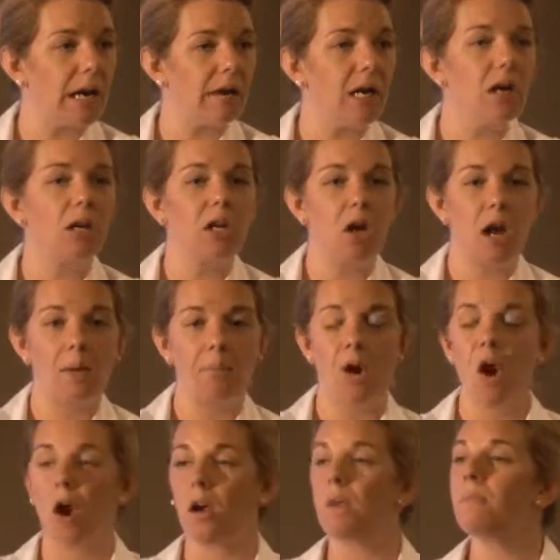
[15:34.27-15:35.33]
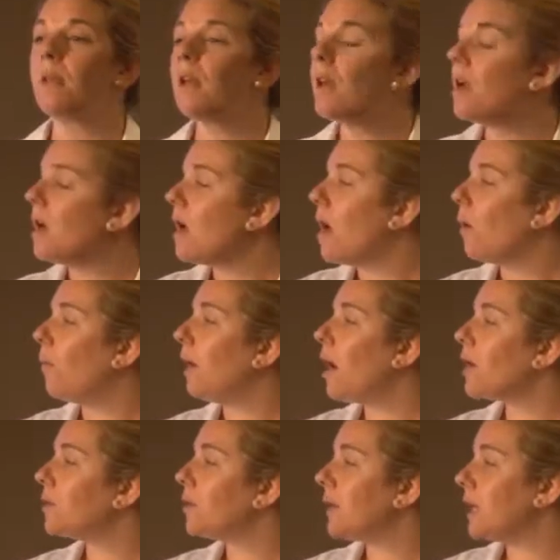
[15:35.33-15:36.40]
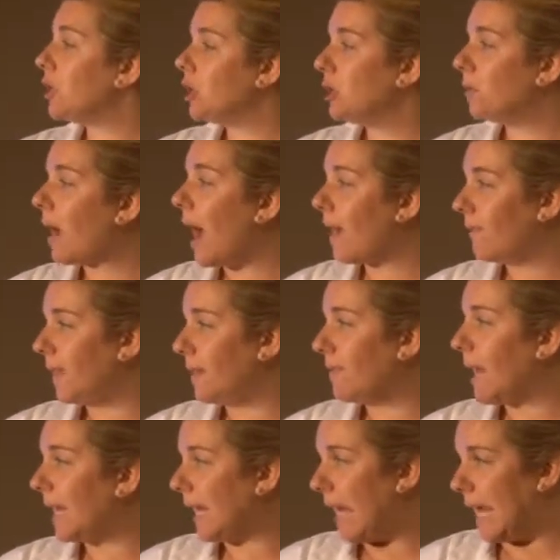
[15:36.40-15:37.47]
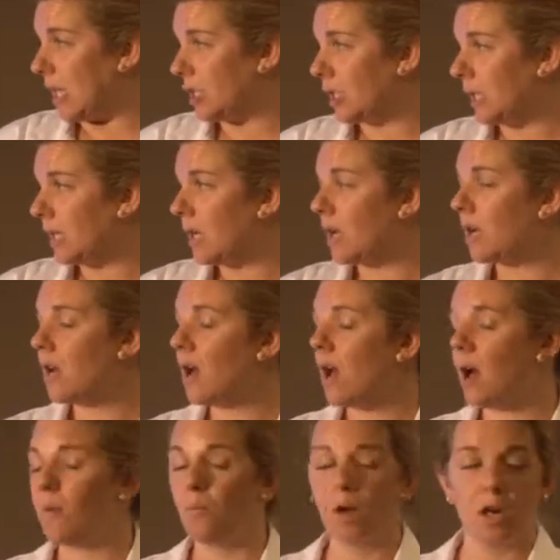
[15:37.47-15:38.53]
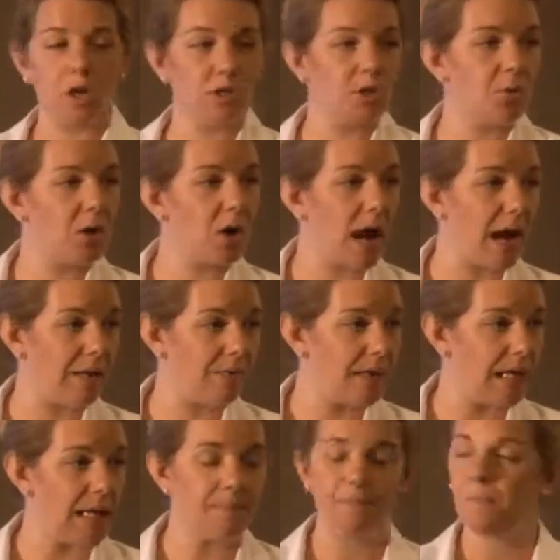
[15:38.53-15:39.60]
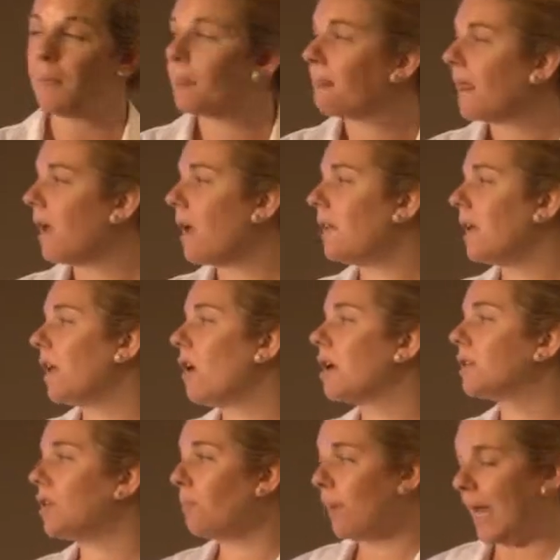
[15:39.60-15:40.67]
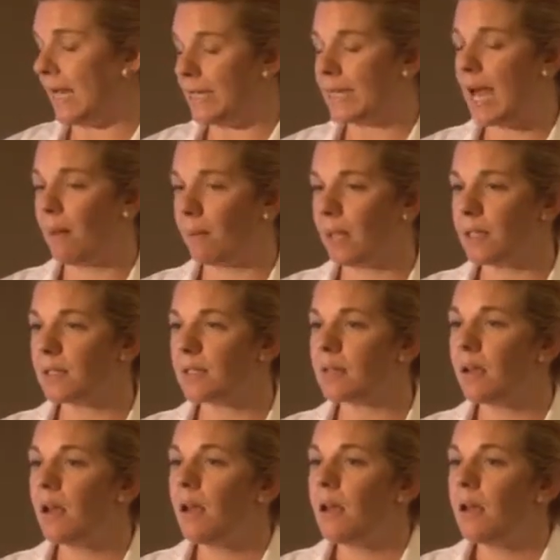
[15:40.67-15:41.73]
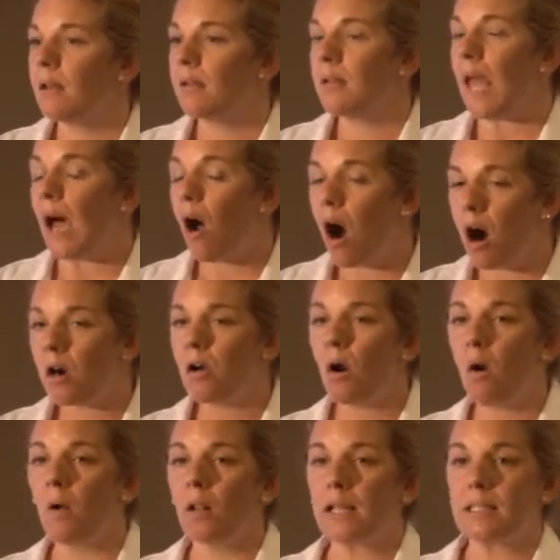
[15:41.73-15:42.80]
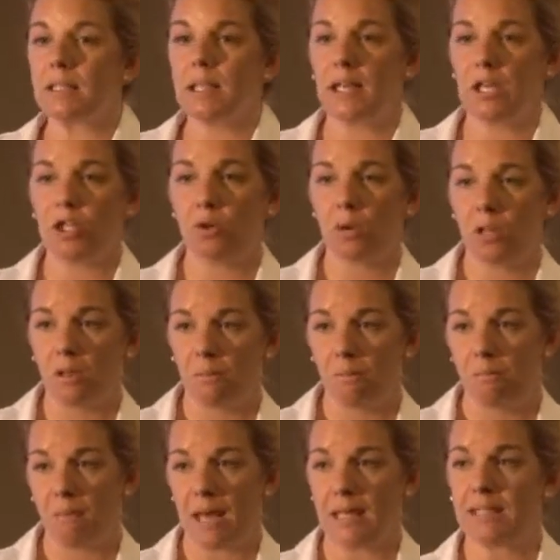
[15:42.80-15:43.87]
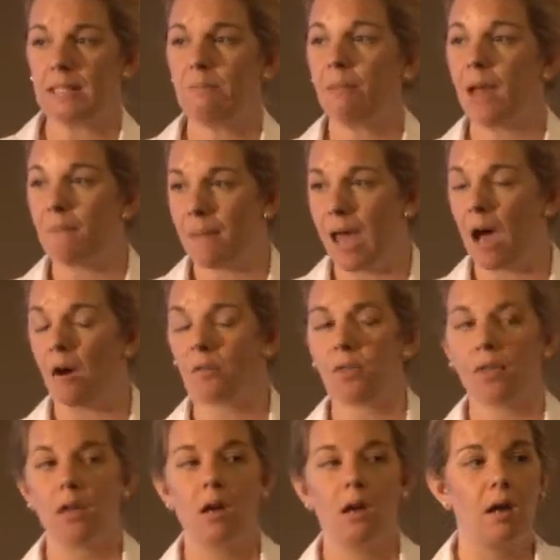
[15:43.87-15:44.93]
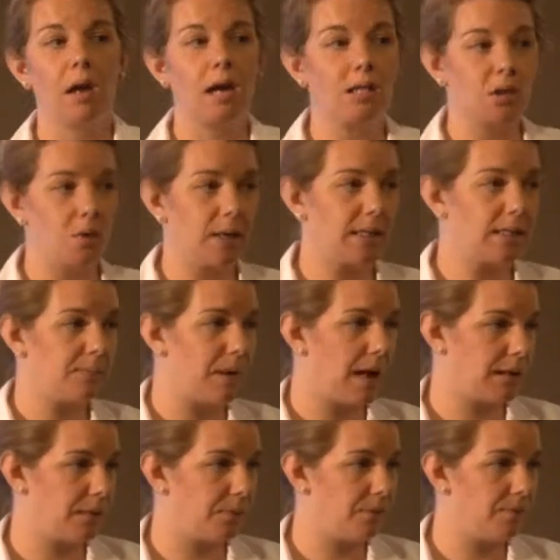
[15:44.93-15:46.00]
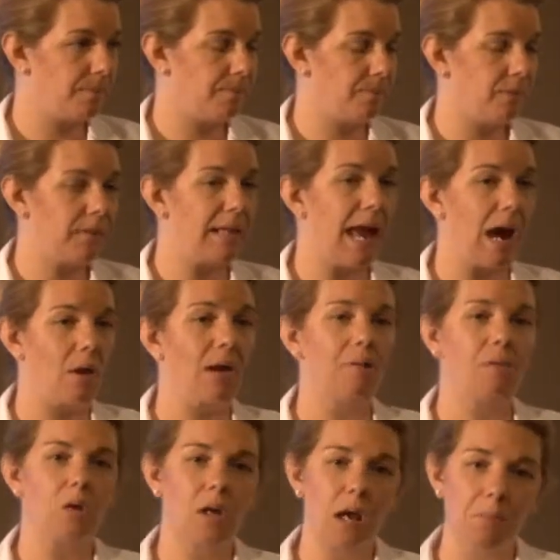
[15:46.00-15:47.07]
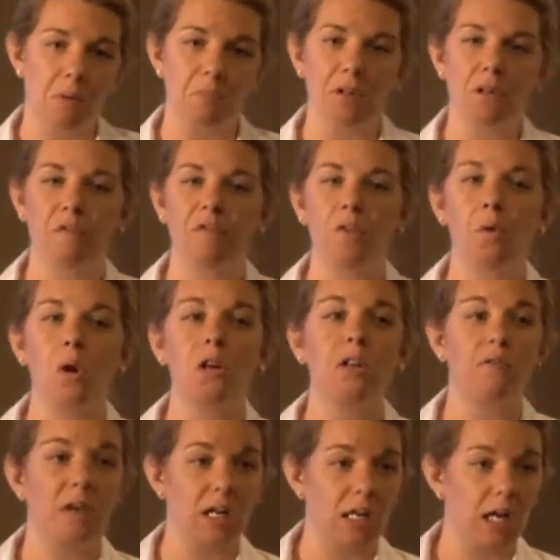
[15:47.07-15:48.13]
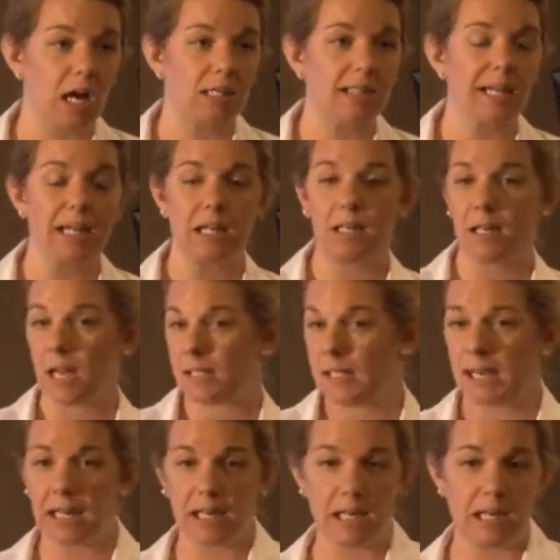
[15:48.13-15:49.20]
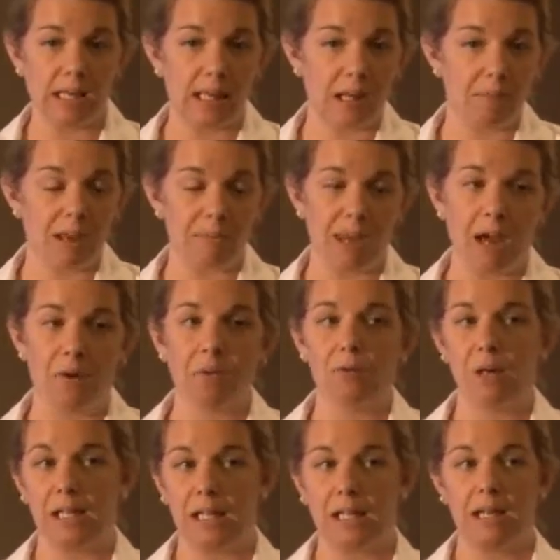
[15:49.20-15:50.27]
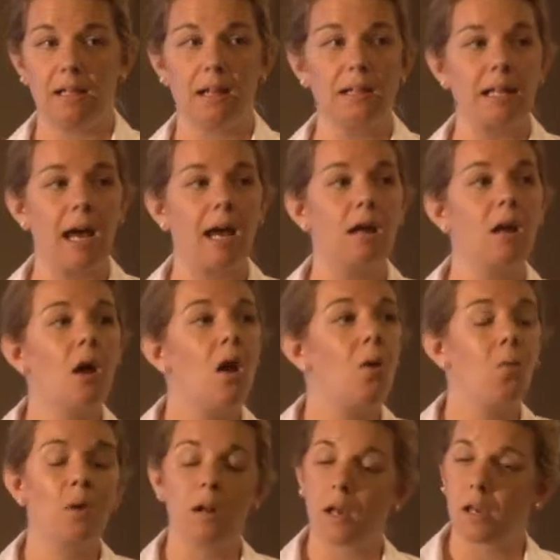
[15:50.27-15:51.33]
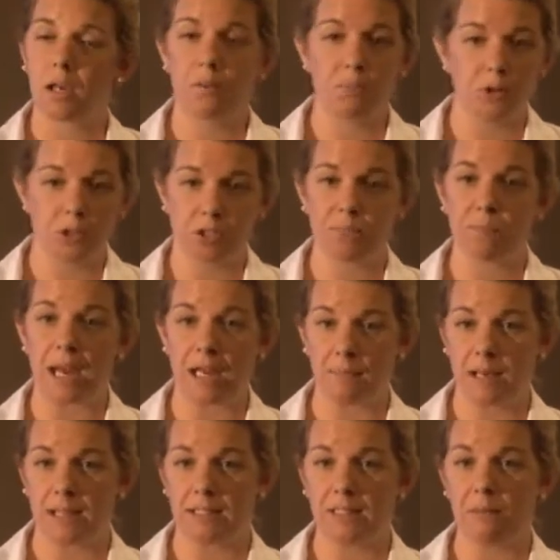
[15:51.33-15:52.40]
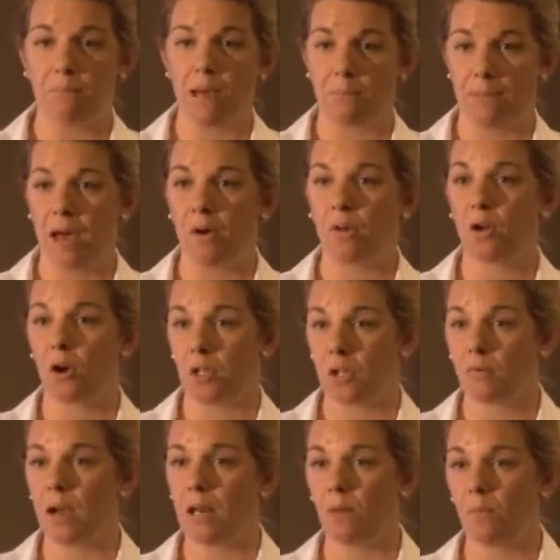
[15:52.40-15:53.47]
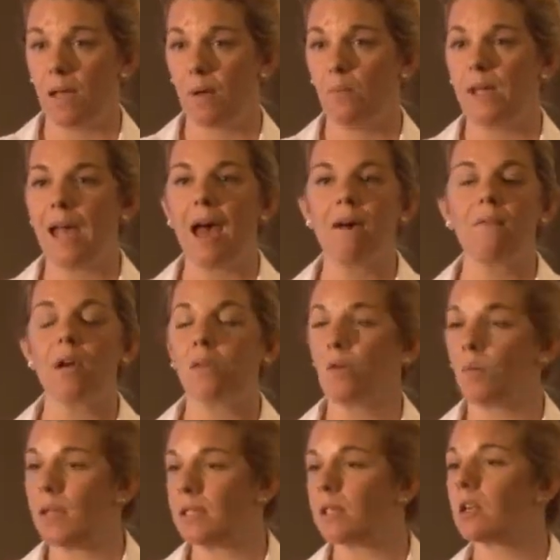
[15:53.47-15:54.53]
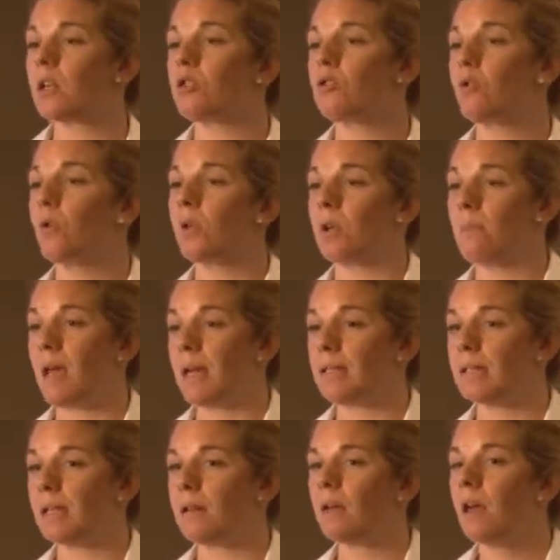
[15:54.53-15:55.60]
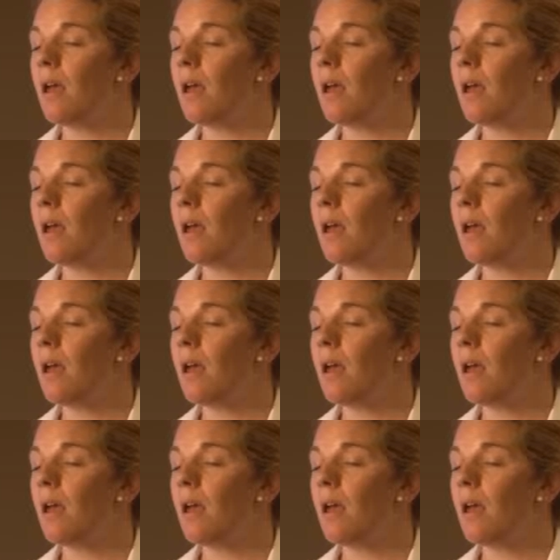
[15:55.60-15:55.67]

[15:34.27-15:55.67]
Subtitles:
area, your upper arm. We also can do IV medication where it goes through your IV, and then also pain tablets. Now our goal is to get you on the medicine by mouth as quick as possible. Now, if you come up to the floor and you're very nauseated, not taking anything by mouth or anything like that, we're not going to push pain medicine by mouth on you right away. We have other ways to control your medicine.